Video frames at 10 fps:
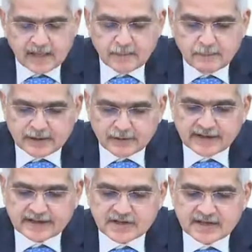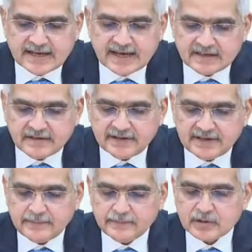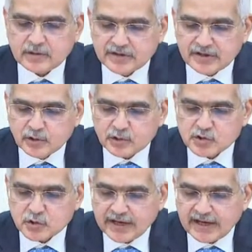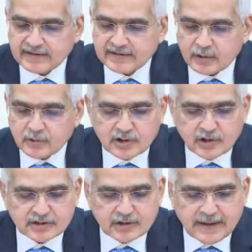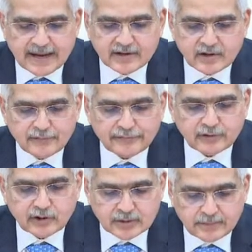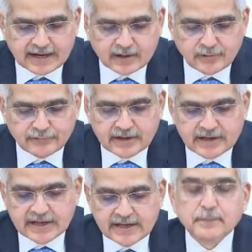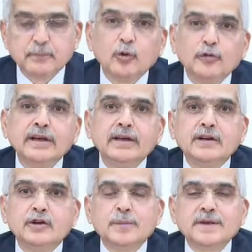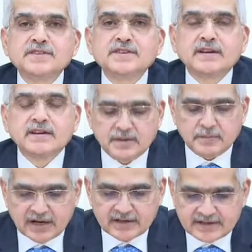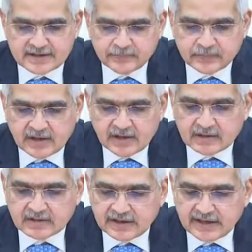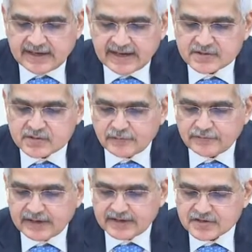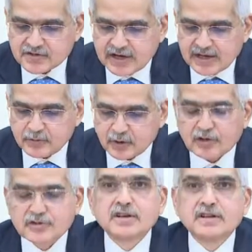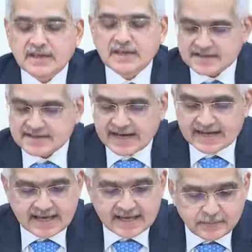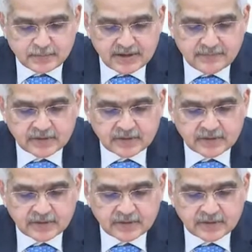Manufacturing activity continues to gain ground on the back of improving domestic demand. The index of industrial production, that is IIP,